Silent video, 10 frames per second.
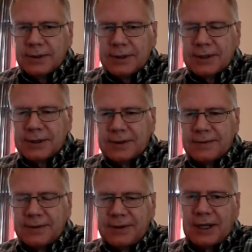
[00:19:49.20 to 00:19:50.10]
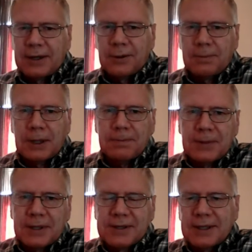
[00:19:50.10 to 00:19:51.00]
serve general
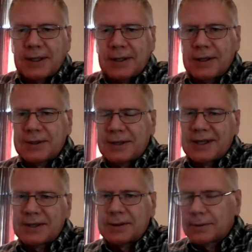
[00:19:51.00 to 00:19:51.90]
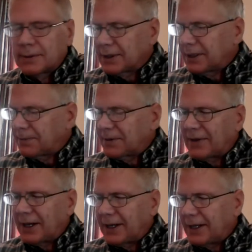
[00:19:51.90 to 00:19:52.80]
purpose, and it also doesn't really
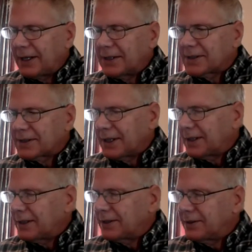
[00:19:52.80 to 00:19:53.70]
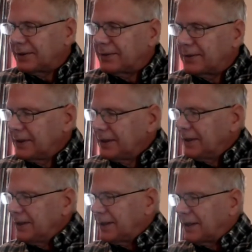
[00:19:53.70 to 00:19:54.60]
provide any insight into
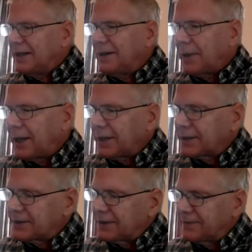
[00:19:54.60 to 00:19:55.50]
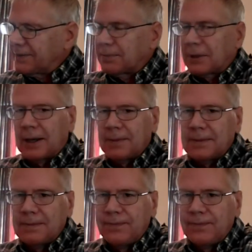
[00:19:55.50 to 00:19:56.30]
the kinematics of the problem.